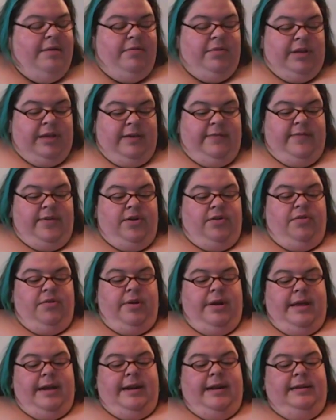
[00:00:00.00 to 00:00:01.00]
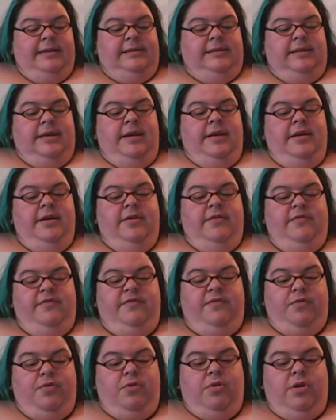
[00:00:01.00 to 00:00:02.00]
So I will give you
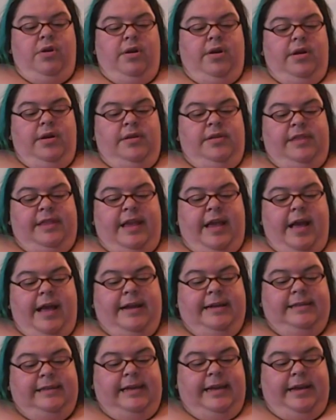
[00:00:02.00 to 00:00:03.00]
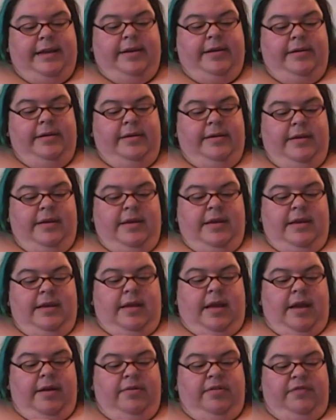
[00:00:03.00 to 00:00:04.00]
credit for the
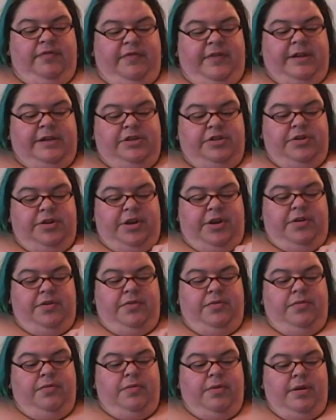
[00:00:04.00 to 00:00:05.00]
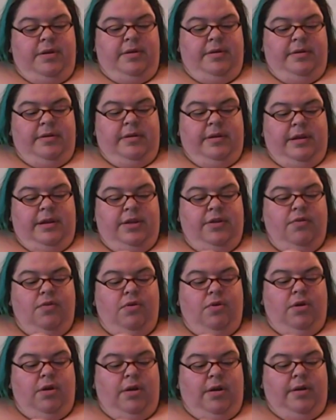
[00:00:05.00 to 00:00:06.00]
idea. I will feature
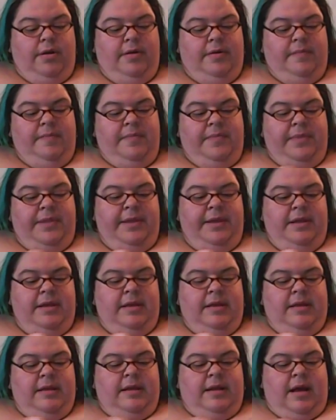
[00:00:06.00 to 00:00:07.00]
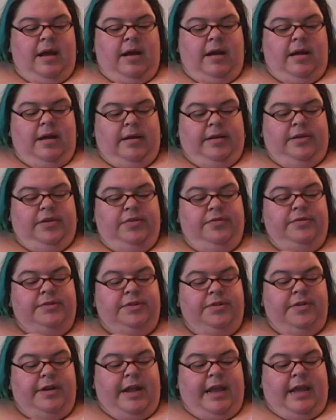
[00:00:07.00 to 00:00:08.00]
your
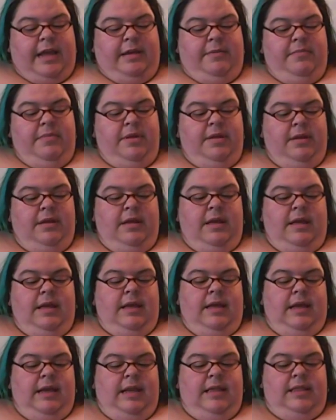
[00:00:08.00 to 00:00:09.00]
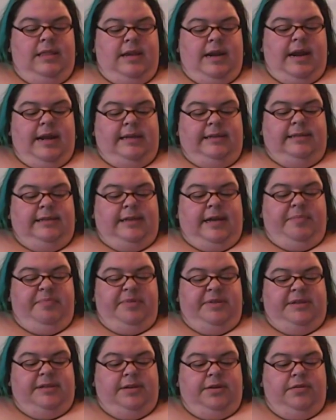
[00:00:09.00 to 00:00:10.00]
username in
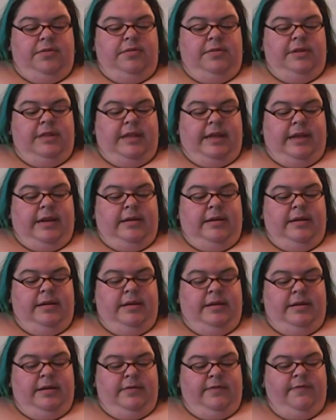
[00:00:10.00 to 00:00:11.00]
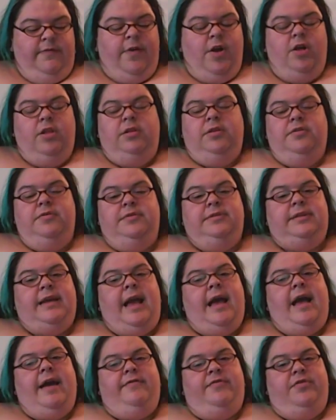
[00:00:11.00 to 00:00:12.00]
the next episode that
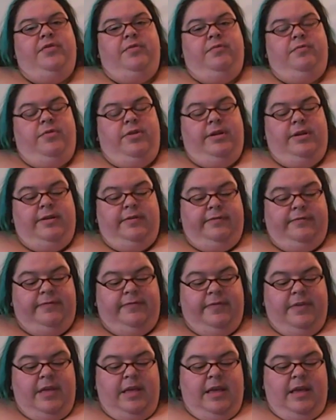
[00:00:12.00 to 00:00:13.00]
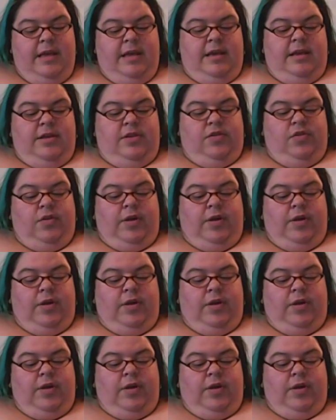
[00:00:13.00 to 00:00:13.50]
follows after the one of